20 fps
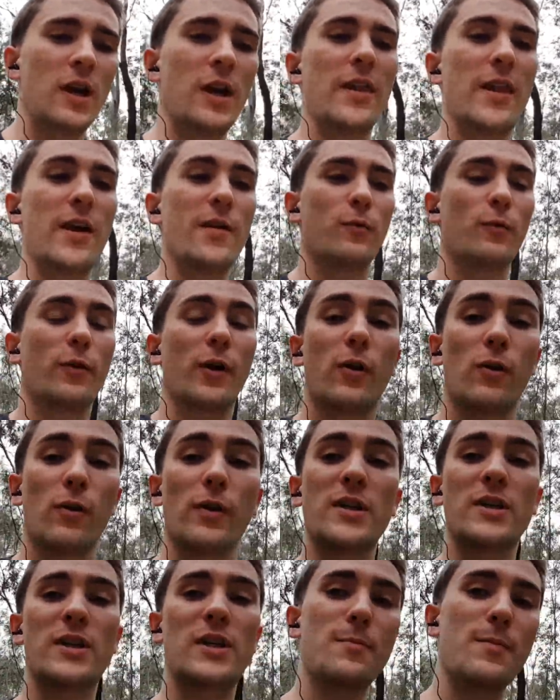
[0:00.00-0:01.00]
and therefore
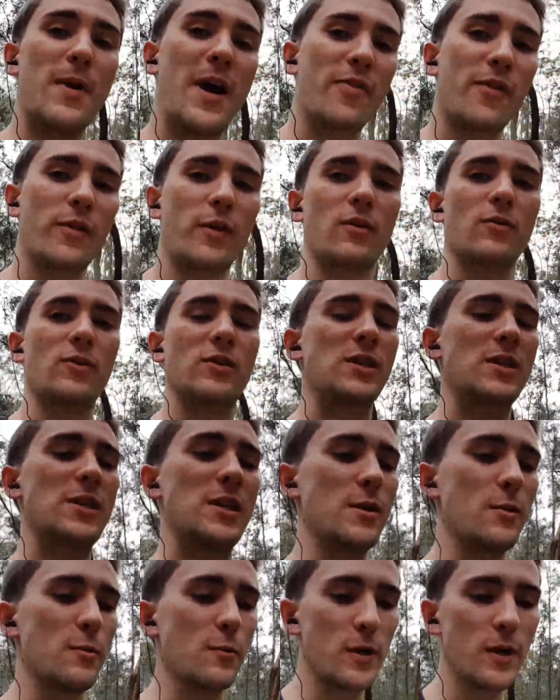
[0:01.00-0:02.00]
increase the amount that goes to
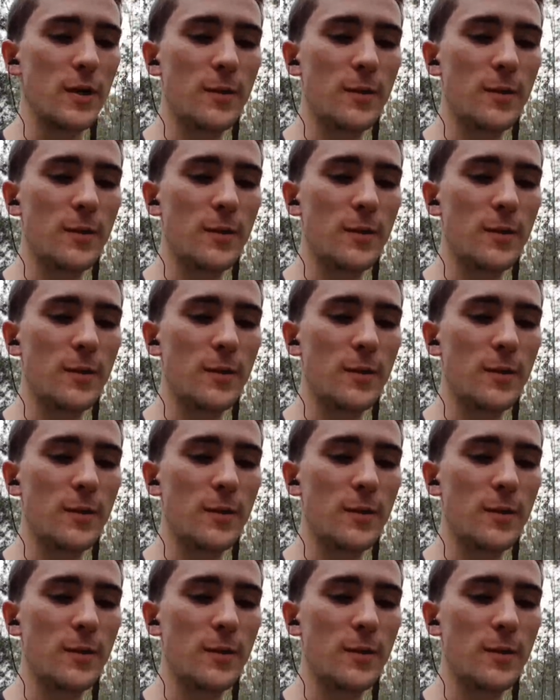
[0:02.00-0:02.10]
yield.